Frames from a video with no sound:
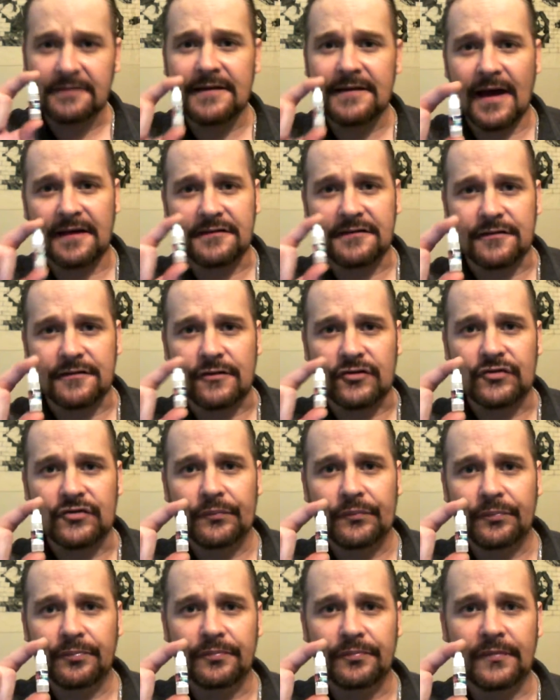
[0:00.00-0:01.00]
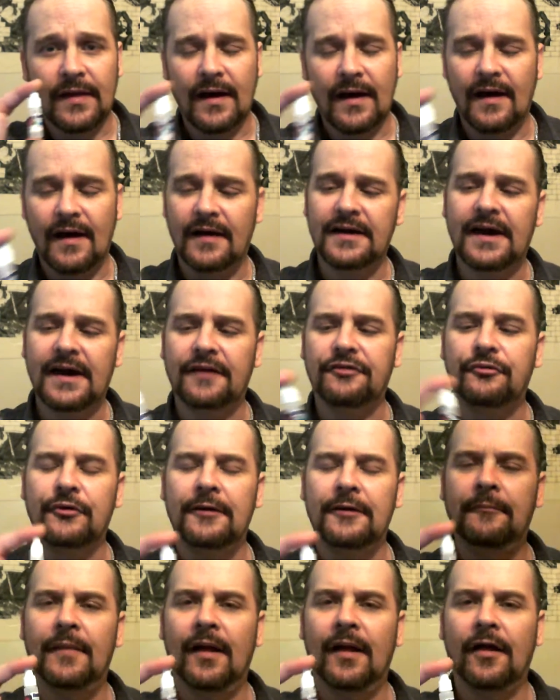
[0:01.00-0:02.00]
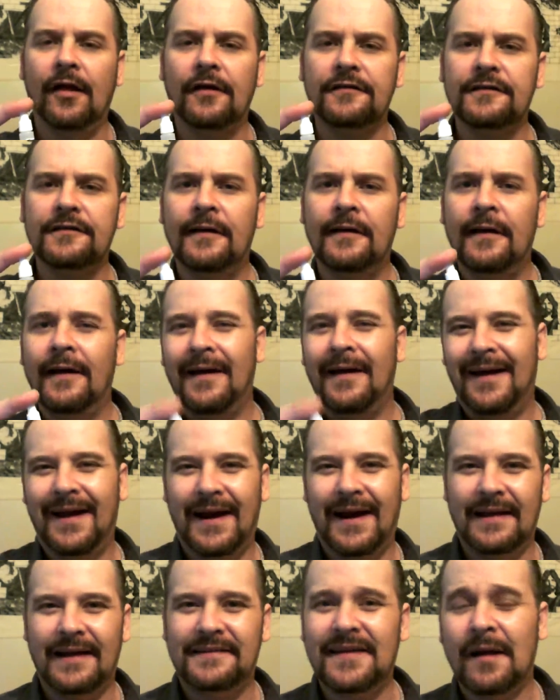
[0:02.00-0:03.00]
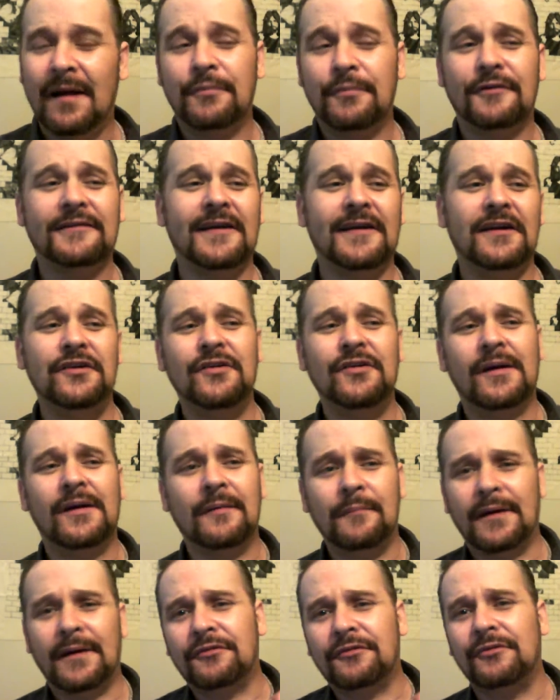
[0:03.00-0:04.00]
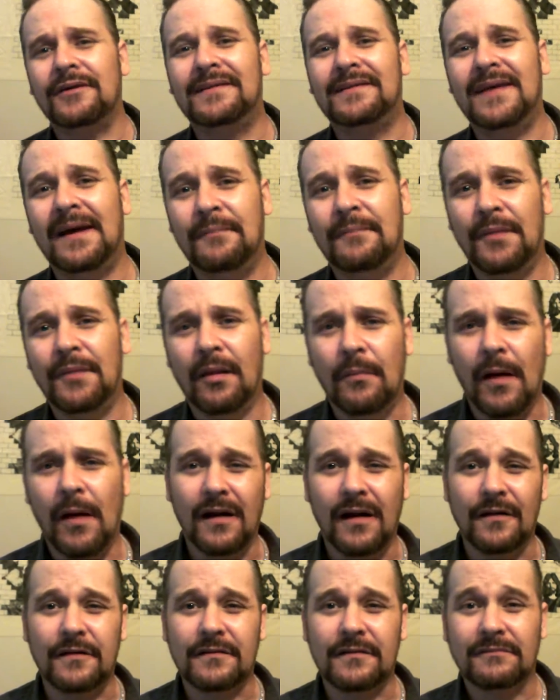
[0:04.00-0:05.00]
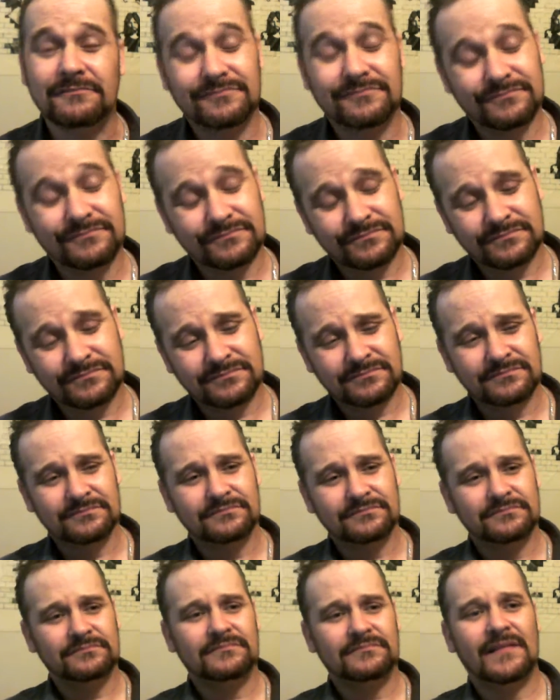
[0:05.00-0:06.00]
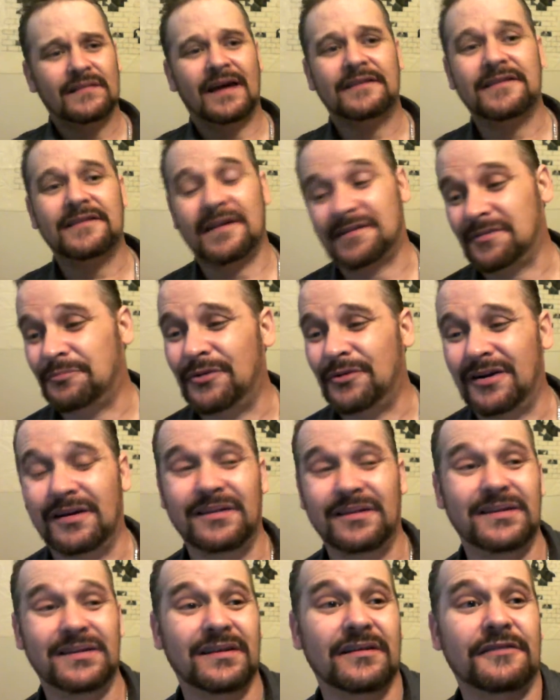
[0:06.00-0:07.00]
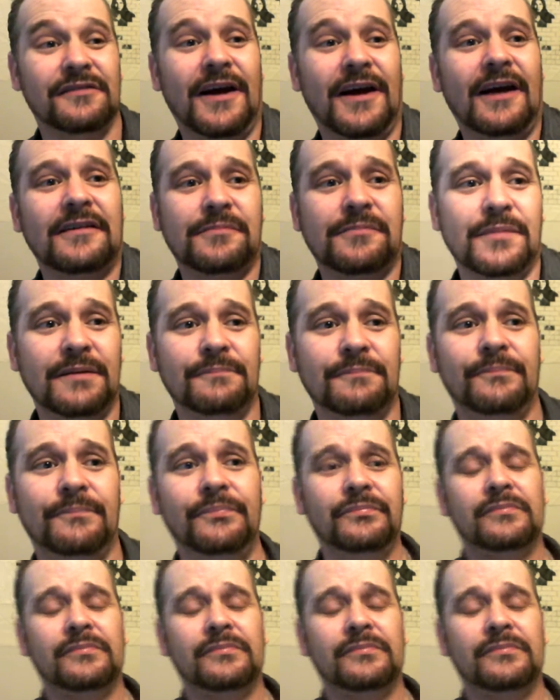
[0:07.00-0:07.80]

testers. You get 3 mils, and at 10%, you can make 3 10 ml bottles. It's a pretty good deal if you ask me.